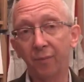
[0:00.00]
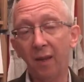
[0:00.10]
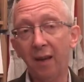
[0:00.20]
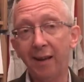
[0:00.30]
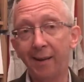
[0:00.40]

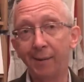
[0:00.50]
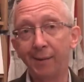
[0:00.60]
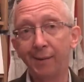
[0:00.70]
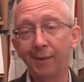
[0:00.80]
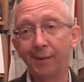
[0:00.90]
yeah.
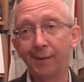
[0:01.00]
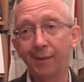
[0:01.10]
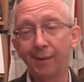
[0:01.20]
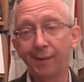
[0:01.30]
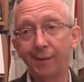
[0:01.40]
How did
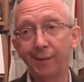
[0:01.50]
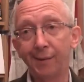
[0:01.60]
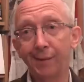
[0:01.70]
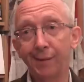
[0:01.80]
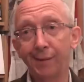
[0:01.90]
you get
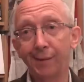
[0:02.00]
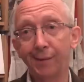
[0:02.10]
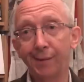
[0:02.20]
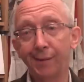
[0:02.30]
involved with Gay's